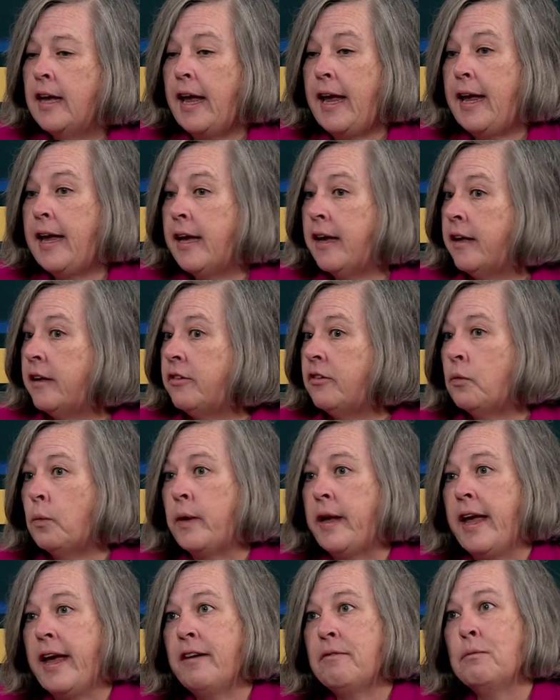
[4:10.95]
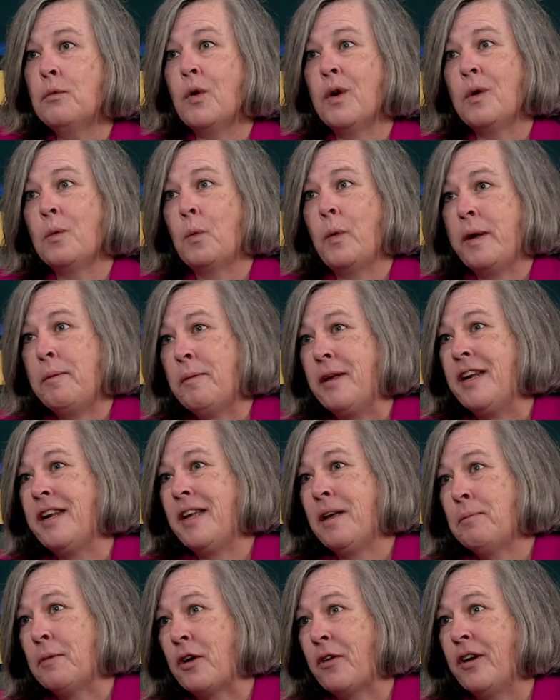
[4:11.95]
And we have more women
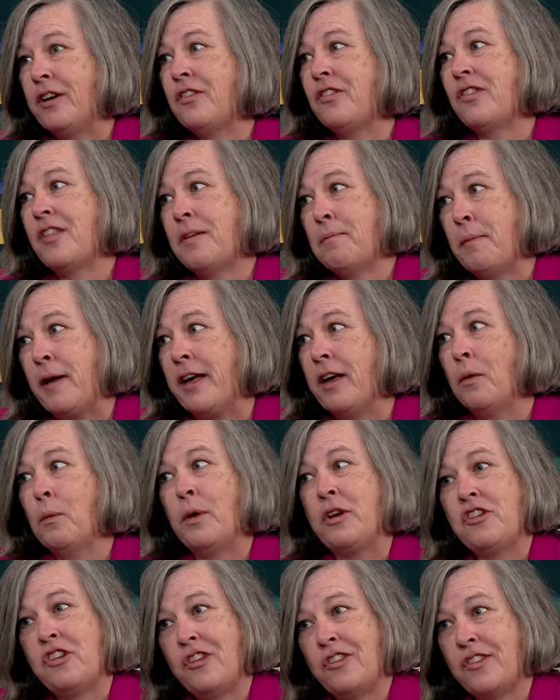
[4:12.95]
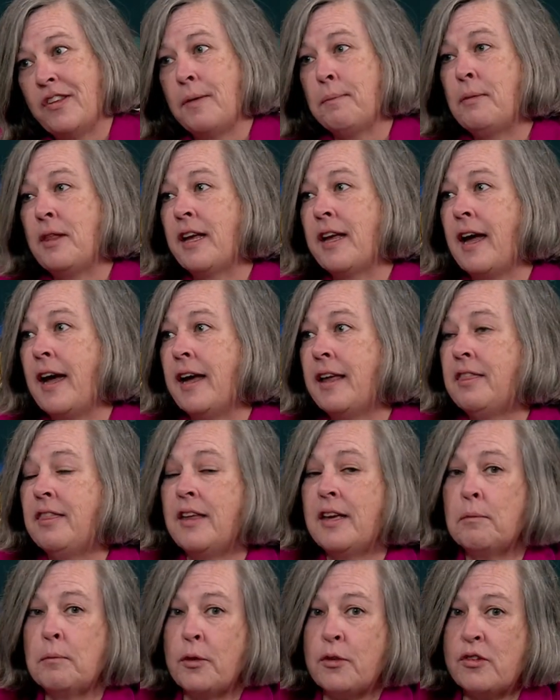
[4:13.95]
immigrants than male, which is something I
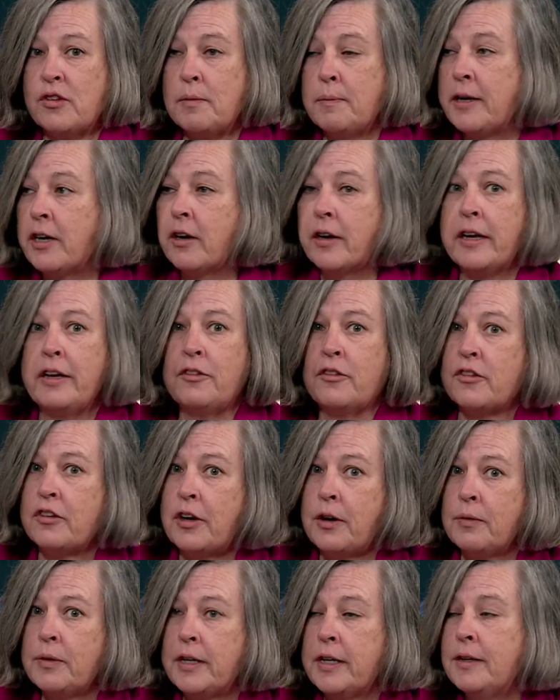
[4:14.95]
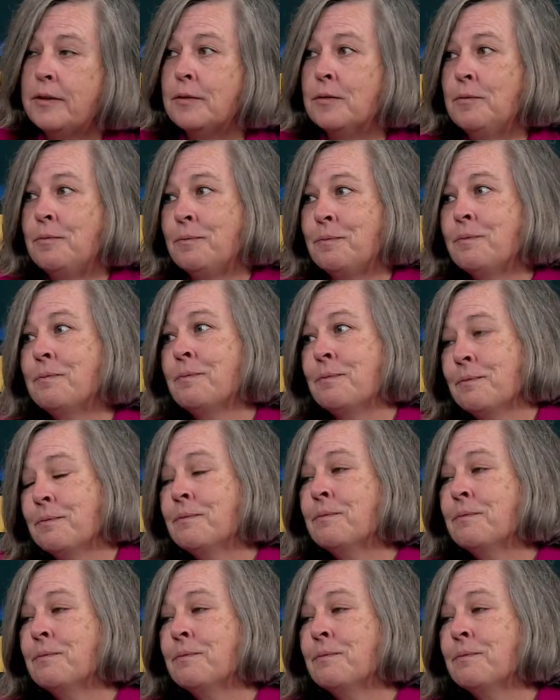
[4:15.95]
think most Americans don't know. Has